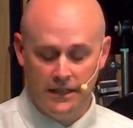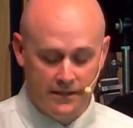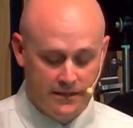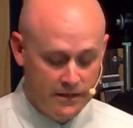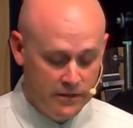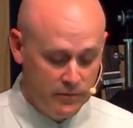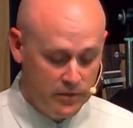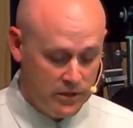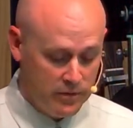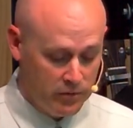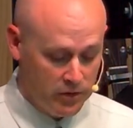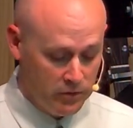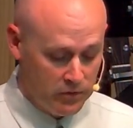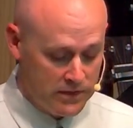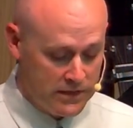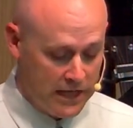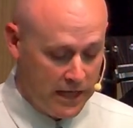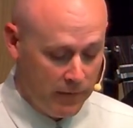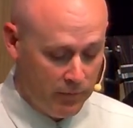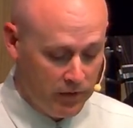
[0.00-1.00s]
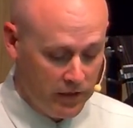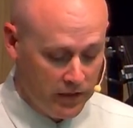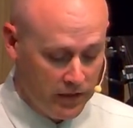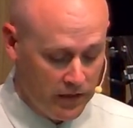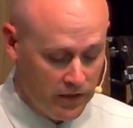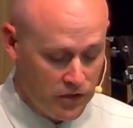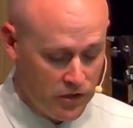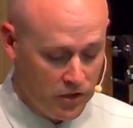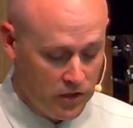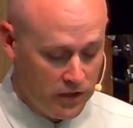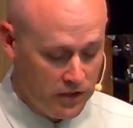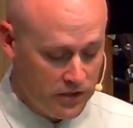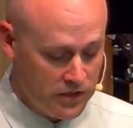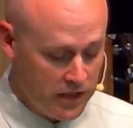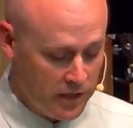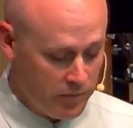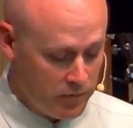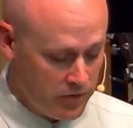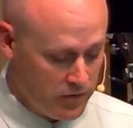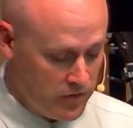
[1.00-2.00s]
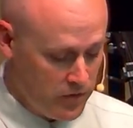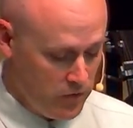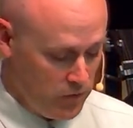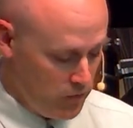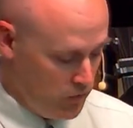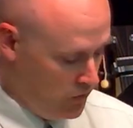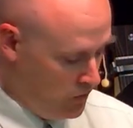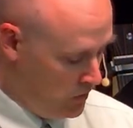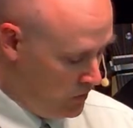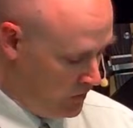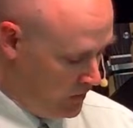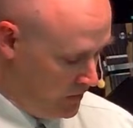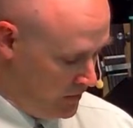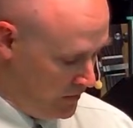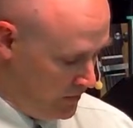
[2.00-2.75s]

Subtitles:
That seems to be what's happening in John chapter 2,